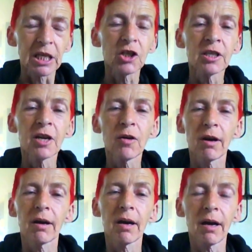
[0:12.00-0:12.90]
you
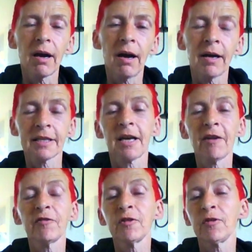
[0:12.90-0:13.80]
know I,
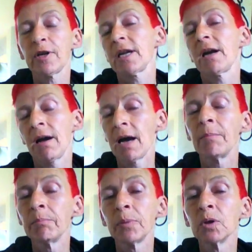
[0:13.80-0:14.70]
I feel very
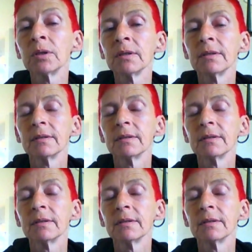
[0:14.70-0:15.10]
humble